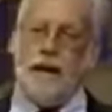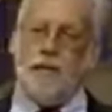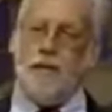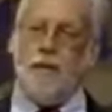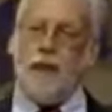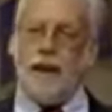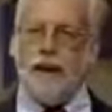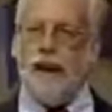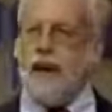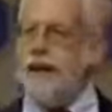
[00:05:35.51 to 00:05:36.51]
that
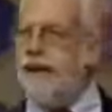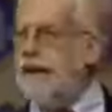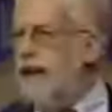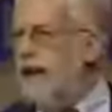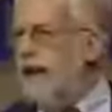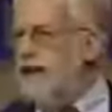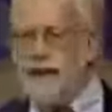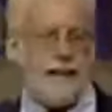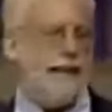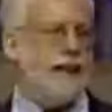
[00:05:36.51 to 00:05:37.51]
between the
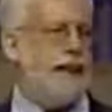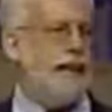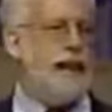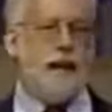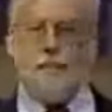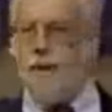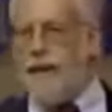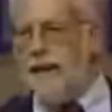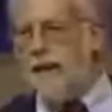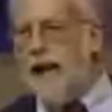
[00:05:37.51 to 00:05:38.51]
1960s and the
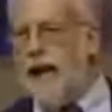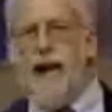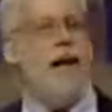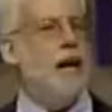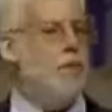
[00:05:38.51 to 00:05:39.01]
present day,